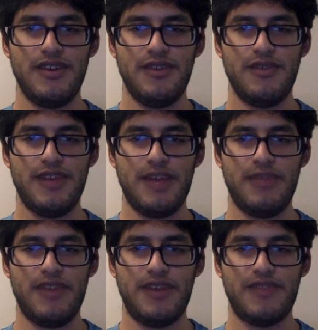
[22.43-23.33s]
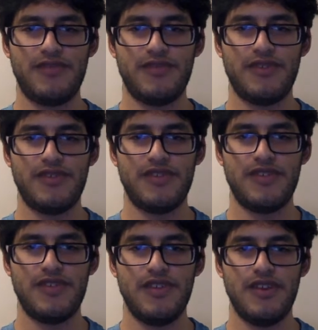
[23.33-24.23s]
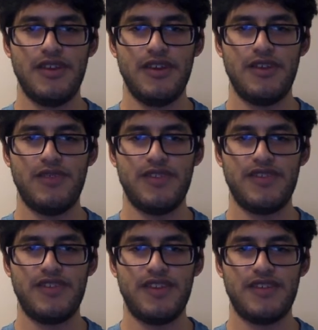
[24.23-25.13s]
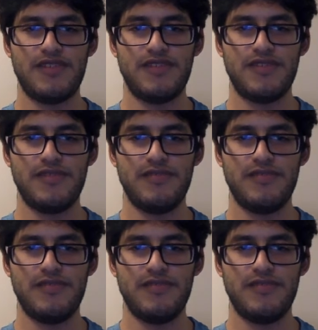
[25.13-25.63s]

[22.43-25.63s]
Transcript: what happened afterwards, and what's next.